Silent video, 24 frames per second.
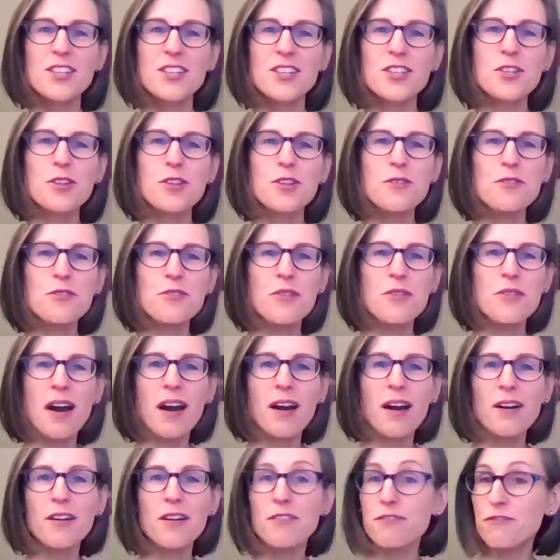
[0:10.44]
to
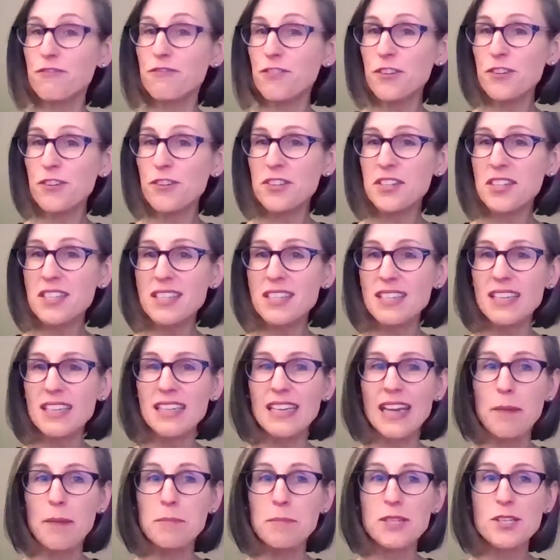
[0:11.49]
our first
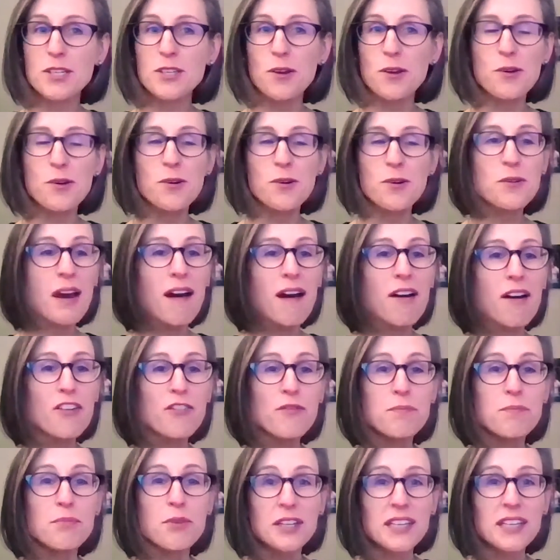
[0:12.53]
episode
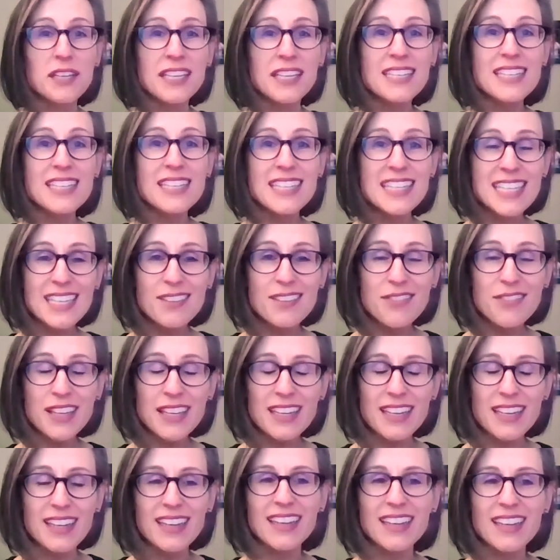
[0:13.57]
of Bookies
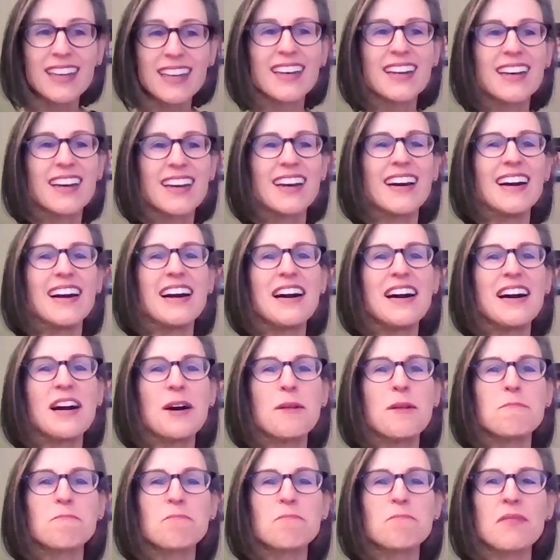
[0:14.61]
TV.
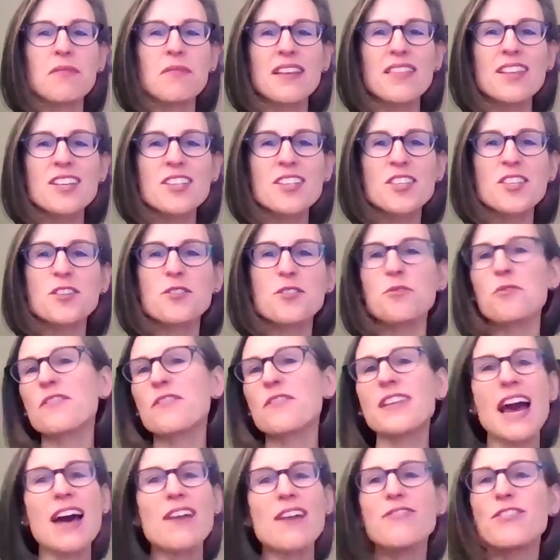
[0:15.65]
This is sort of
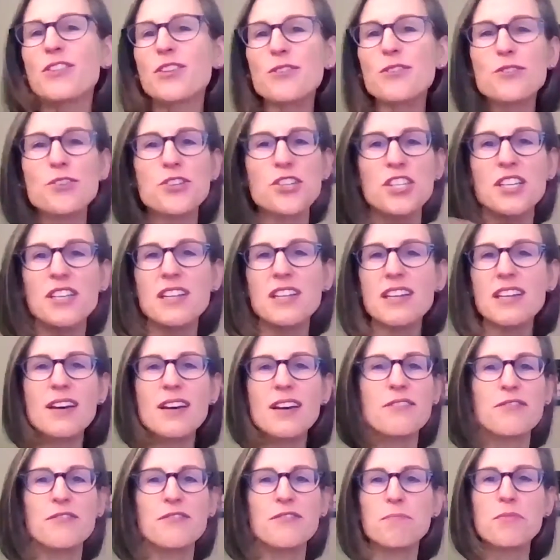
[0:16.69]
an evolution
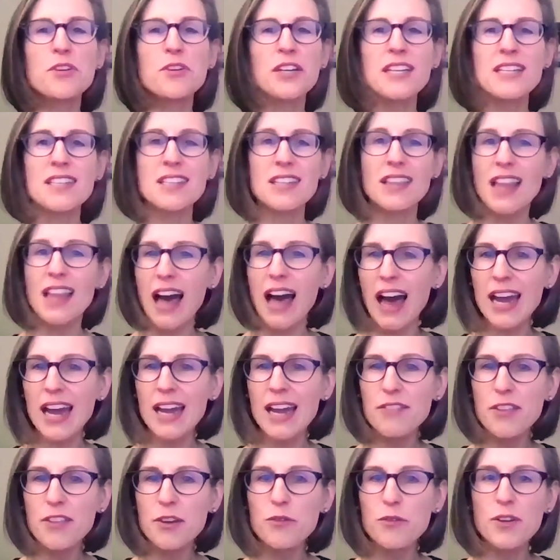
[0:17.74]
of Bookies
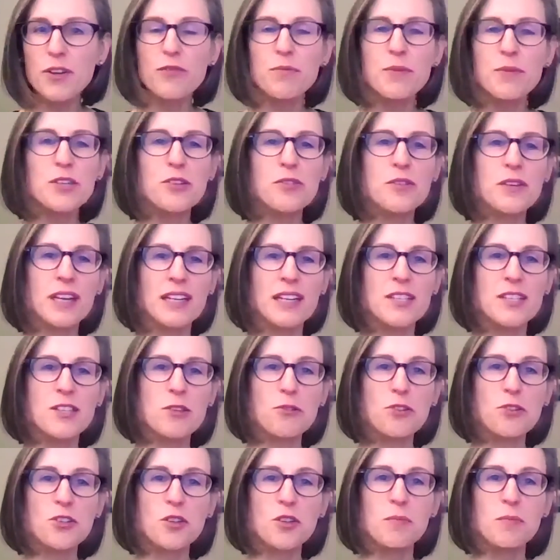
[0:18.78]
Live that we have been doing on
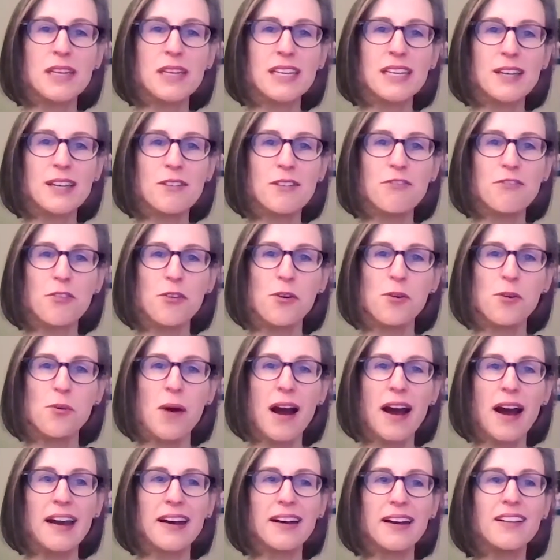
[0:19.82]
social media for a
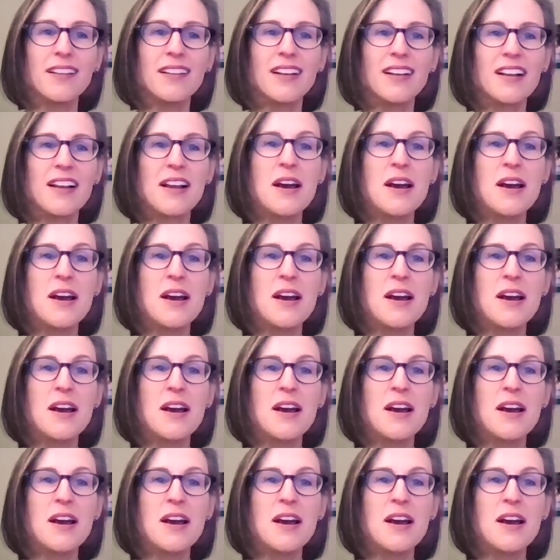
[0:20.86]
while,